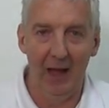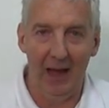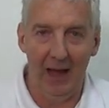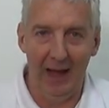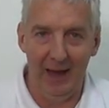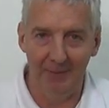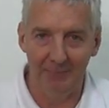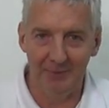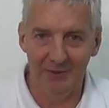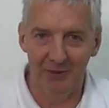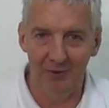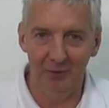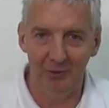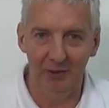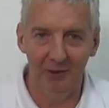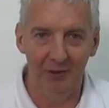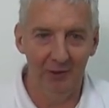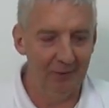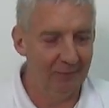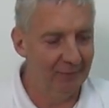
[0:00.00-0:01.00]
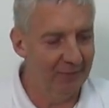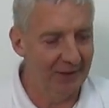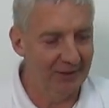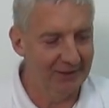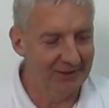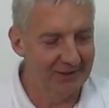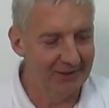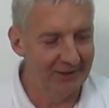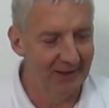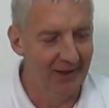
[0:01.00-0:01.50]
Absolutely love
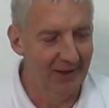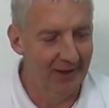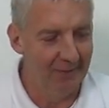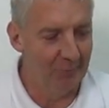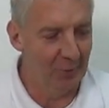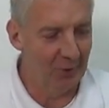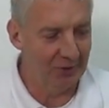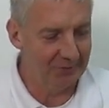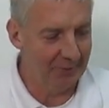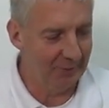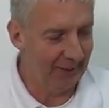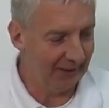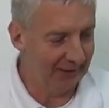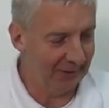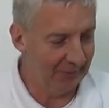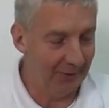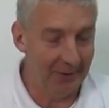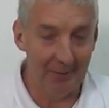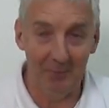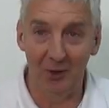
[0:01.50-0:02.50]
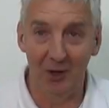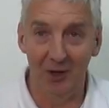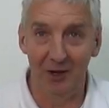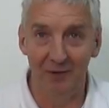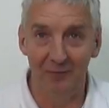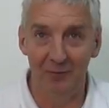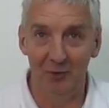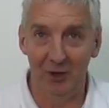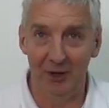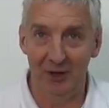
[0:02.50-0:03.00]
this, brings me back to my
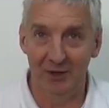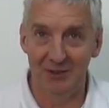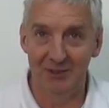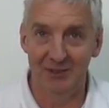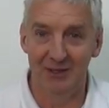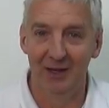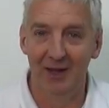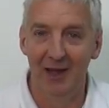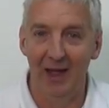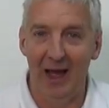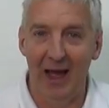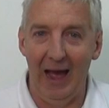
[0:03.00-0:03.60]
MacGyver days,